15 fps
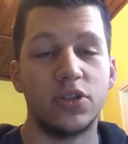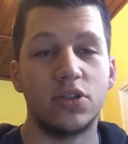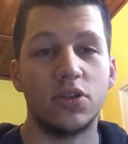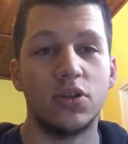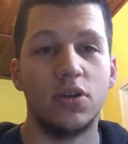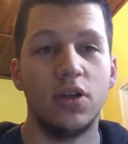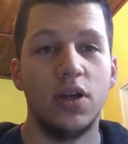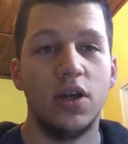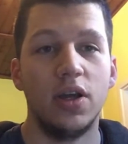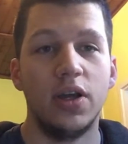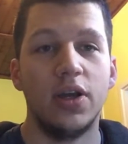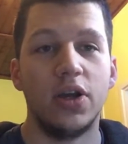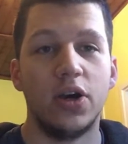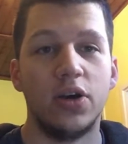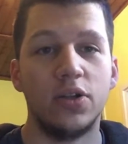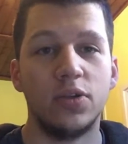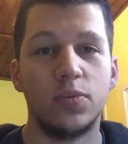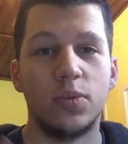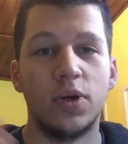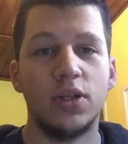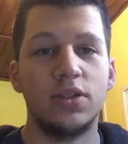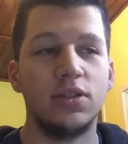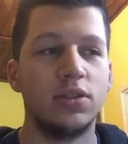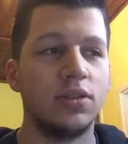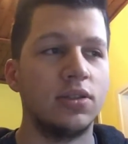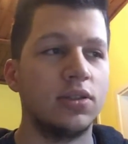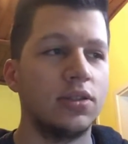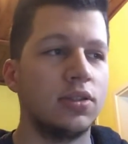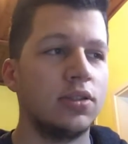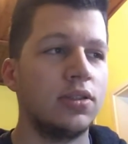So on the one
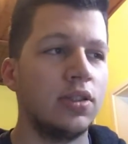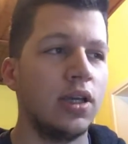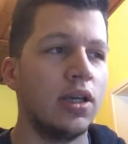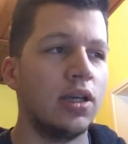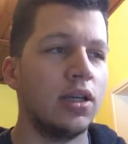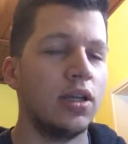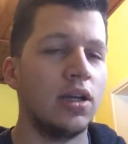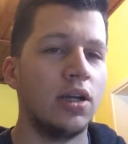set,